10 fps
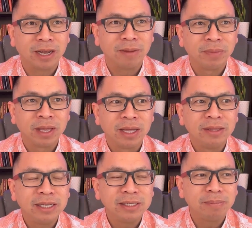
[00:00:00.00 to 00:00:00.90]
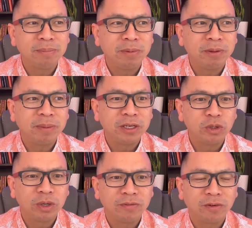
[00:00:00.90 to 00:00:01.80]
time. Things that people have been
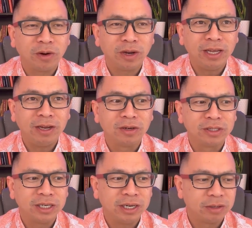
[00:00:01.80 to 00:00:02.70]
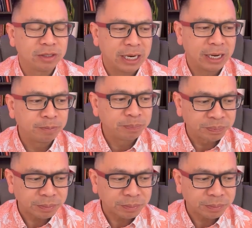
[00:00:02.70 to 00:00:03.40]
doing for years and years now.